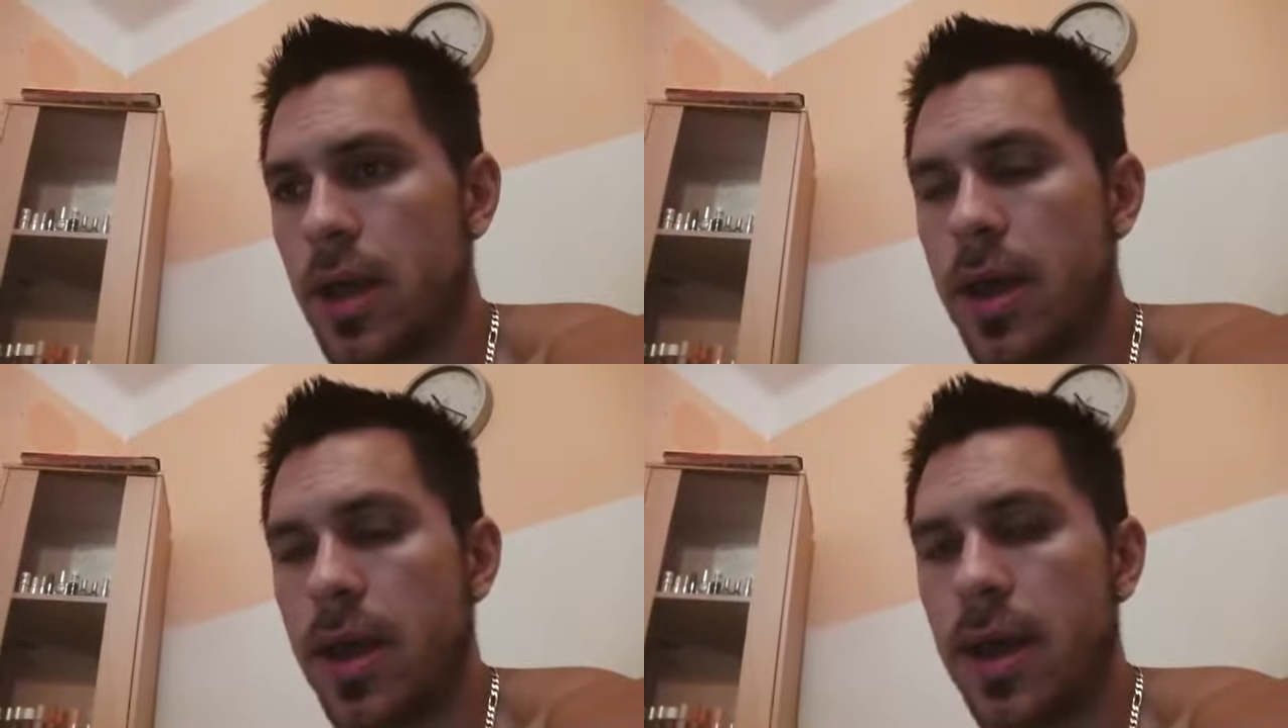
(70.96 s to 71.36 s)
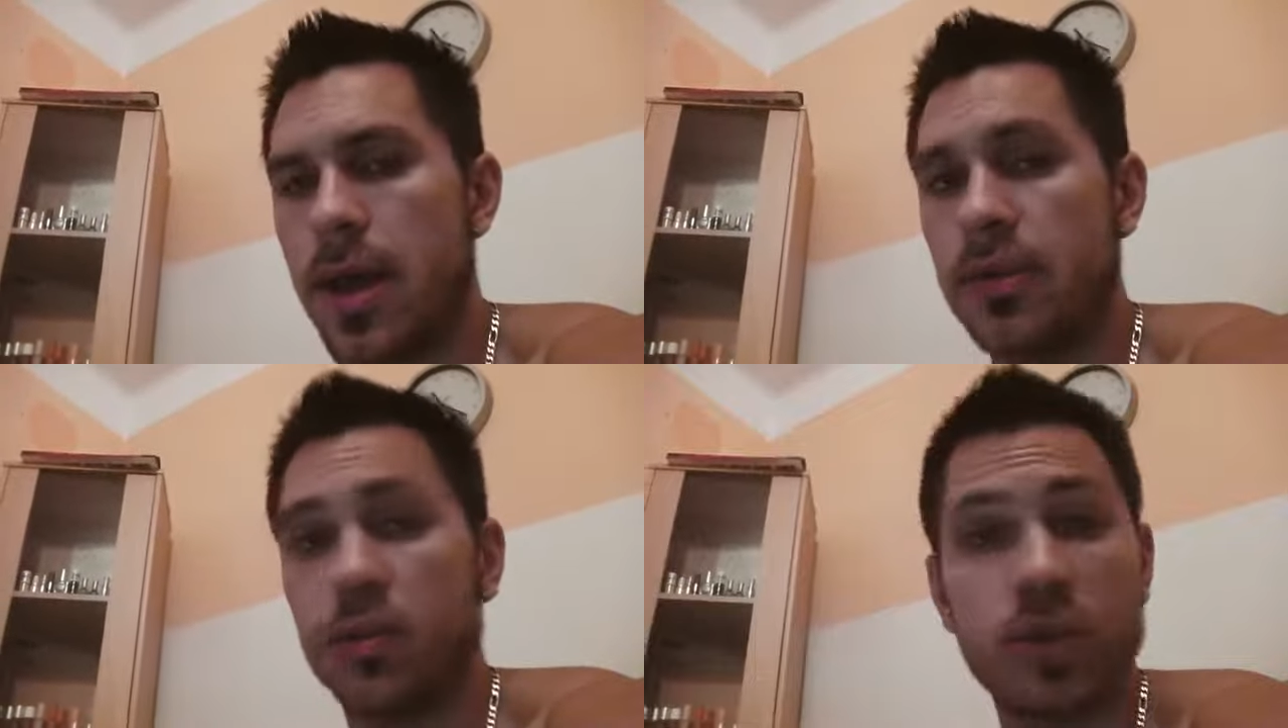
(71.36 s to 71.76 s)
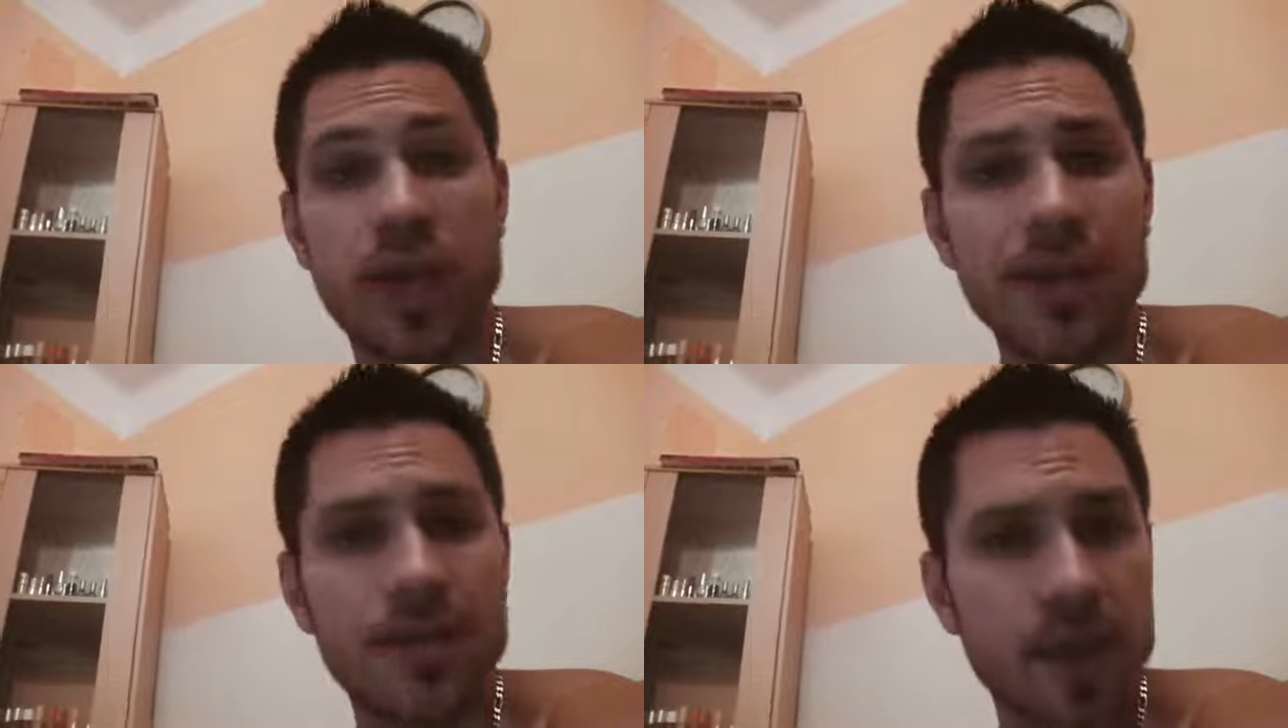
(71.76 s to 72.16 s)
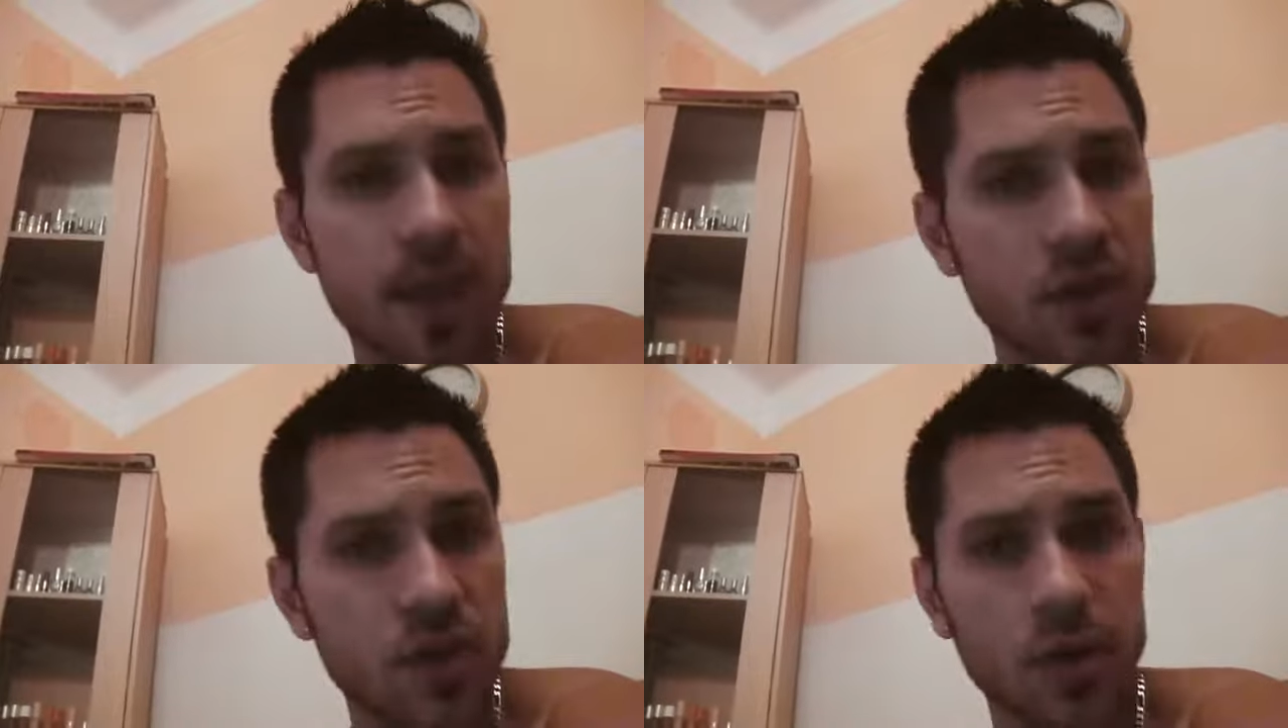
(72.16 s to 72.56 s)
And today is
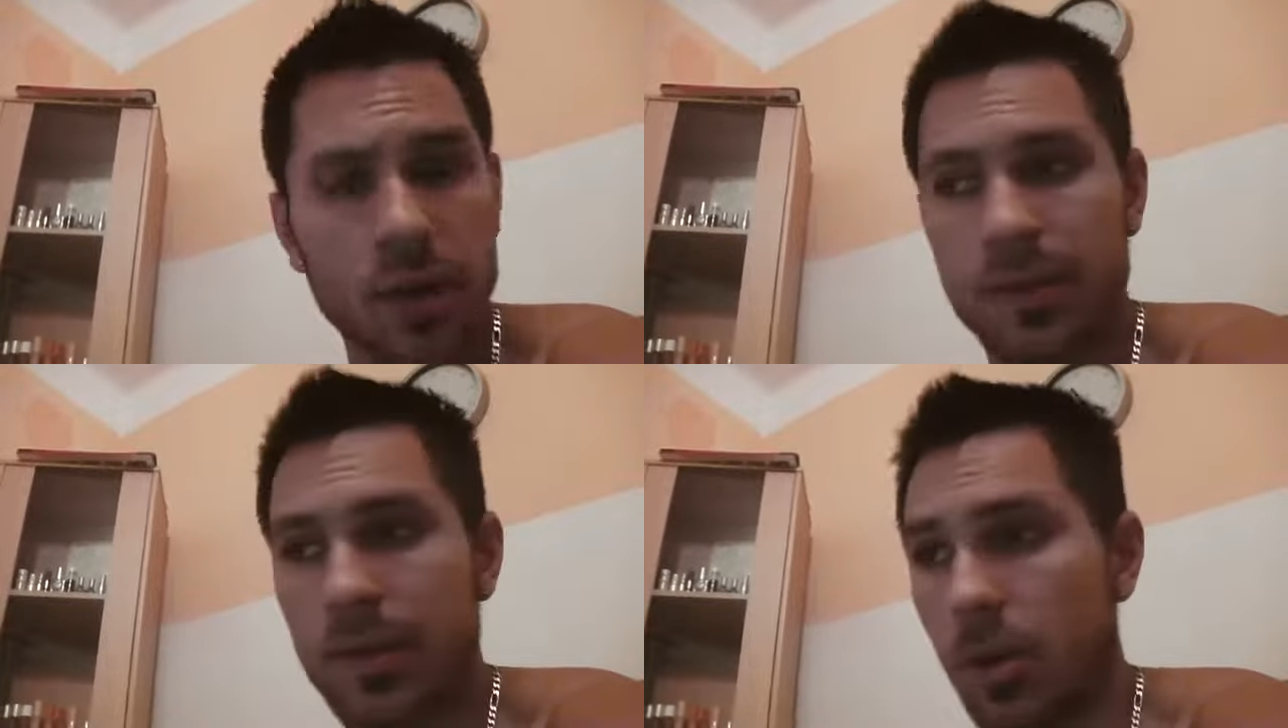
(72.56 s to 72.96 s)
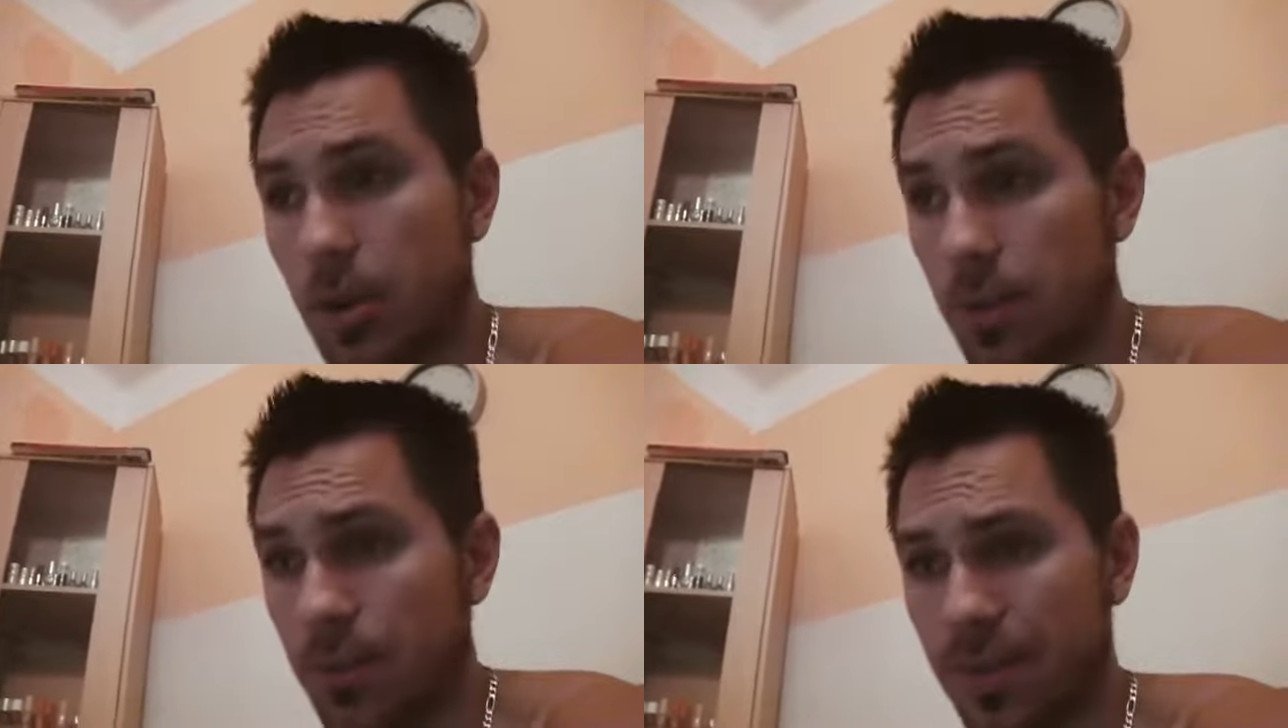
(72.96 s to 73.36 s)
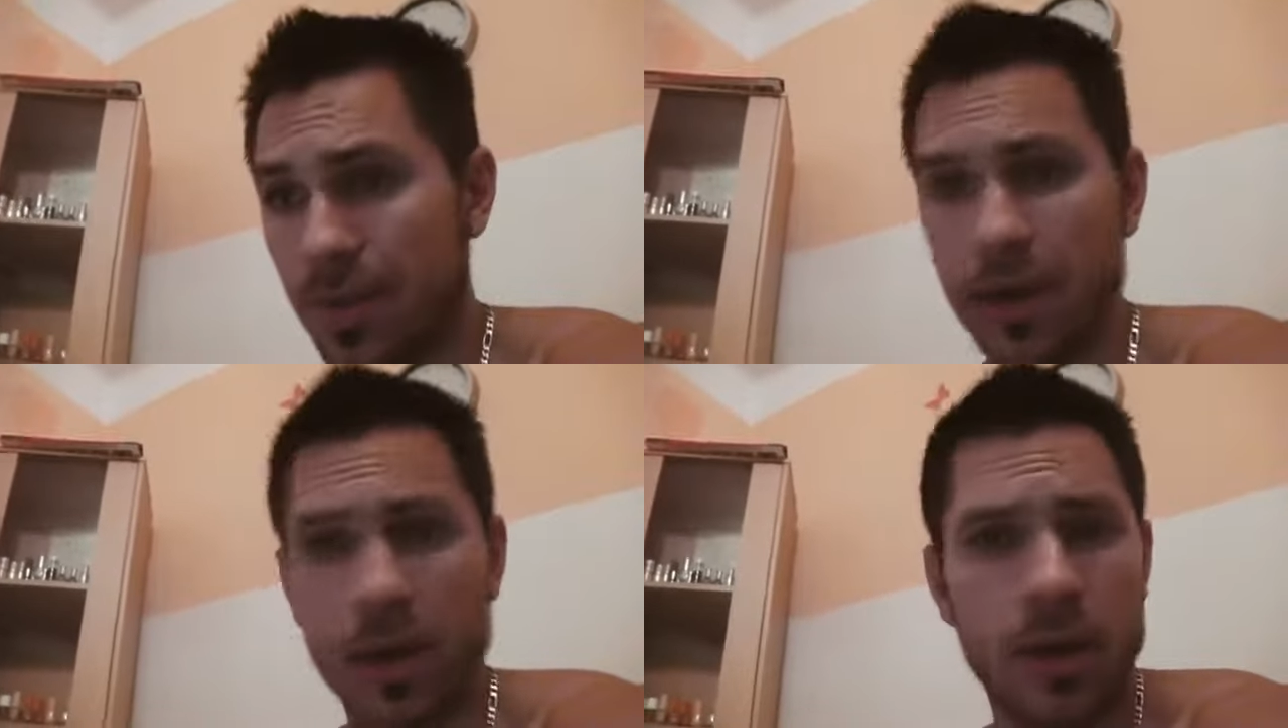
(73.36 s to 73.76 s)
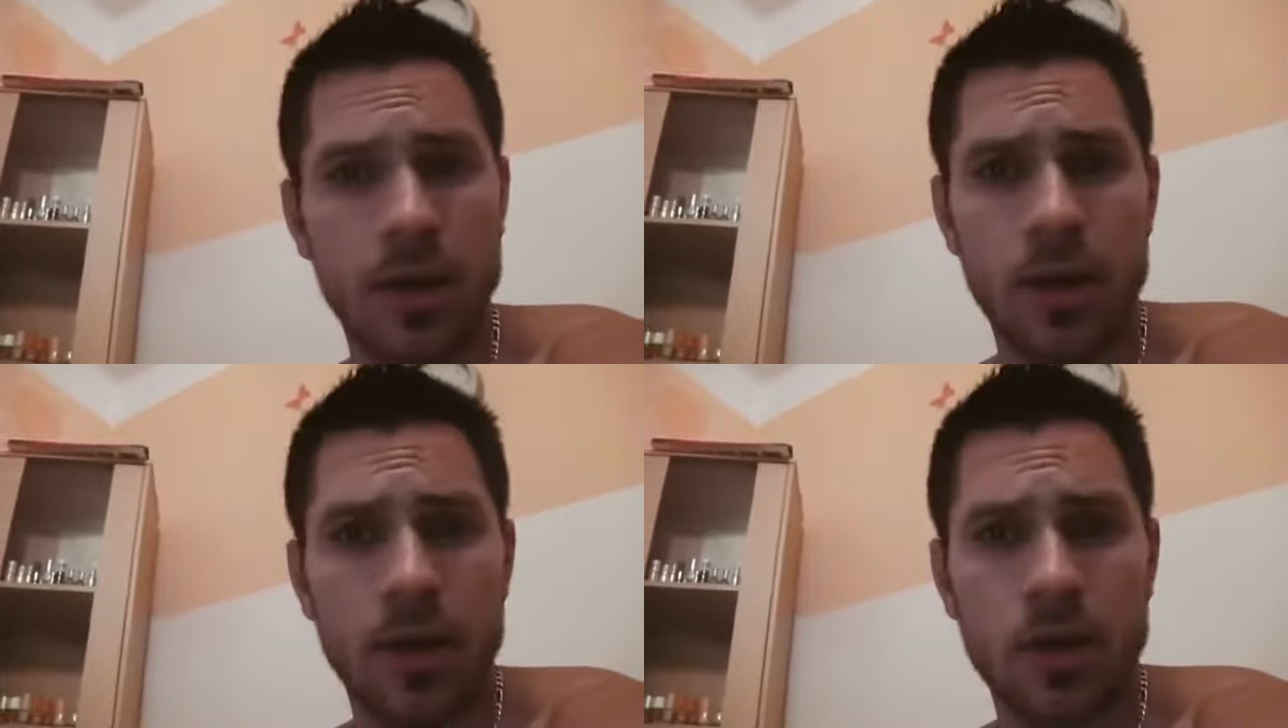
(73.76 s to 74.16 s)
natural, so
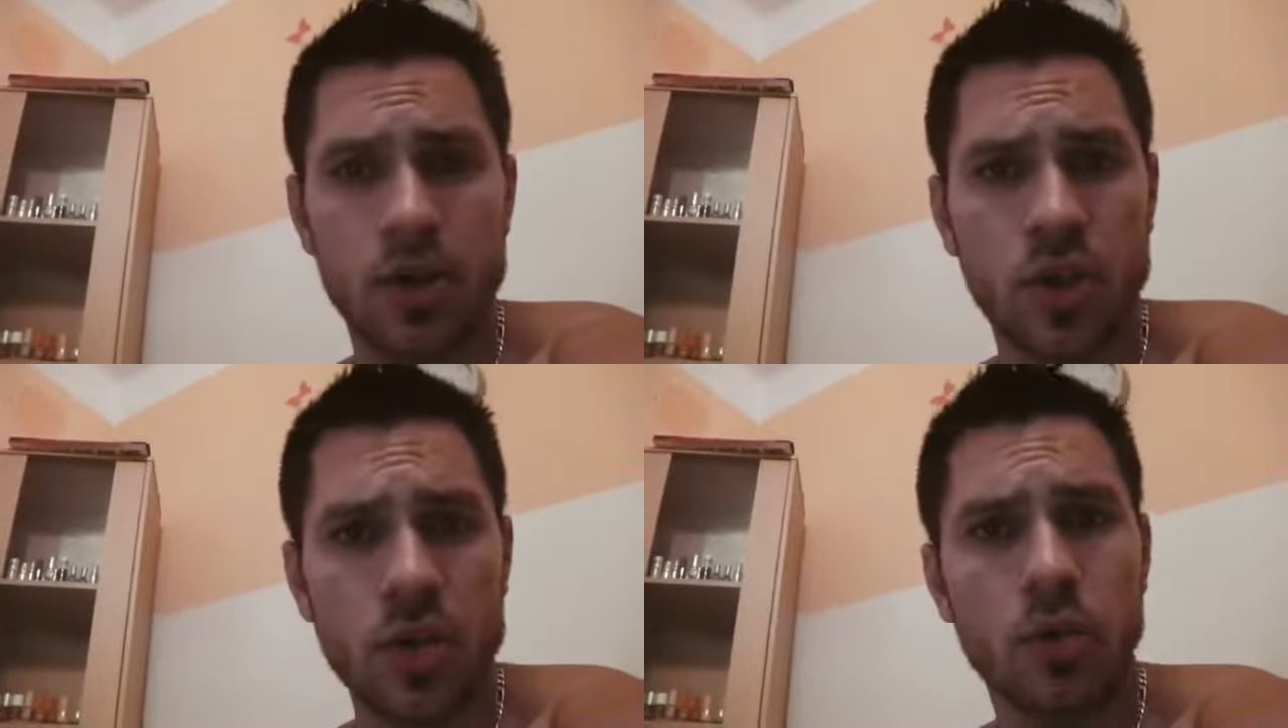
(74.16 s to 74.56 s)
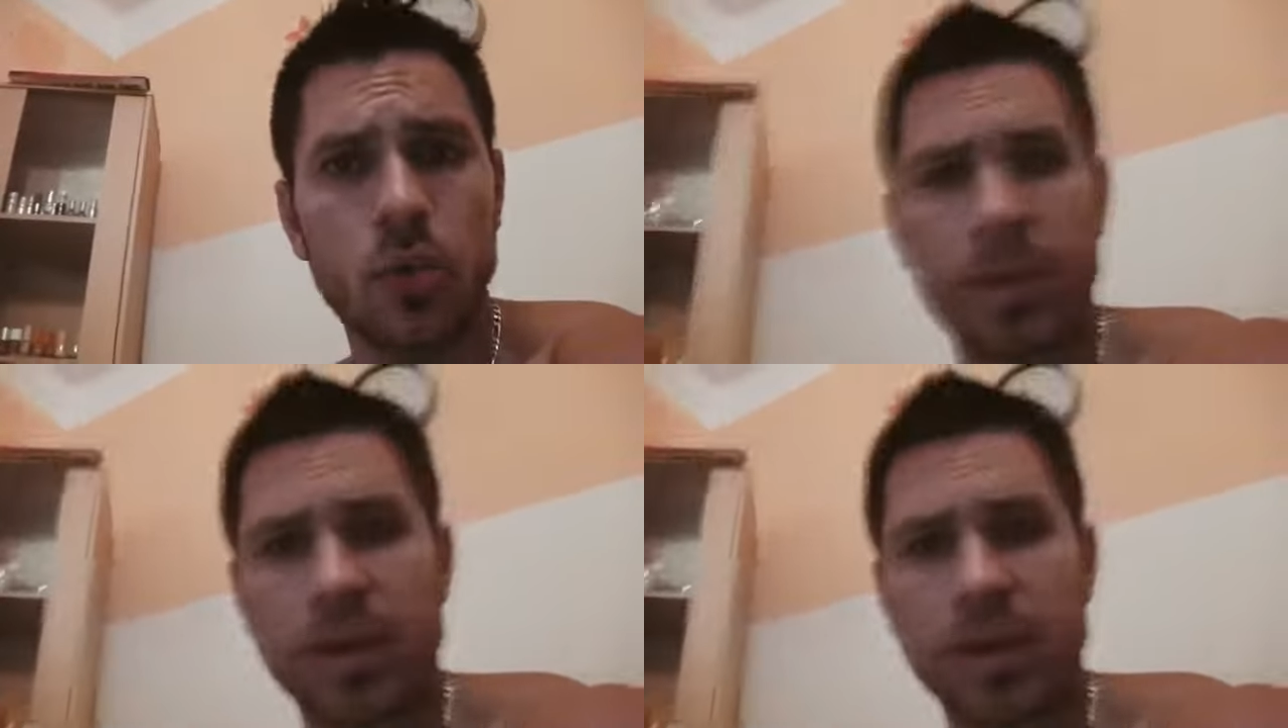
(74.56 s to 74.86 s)
I'm gonna show you two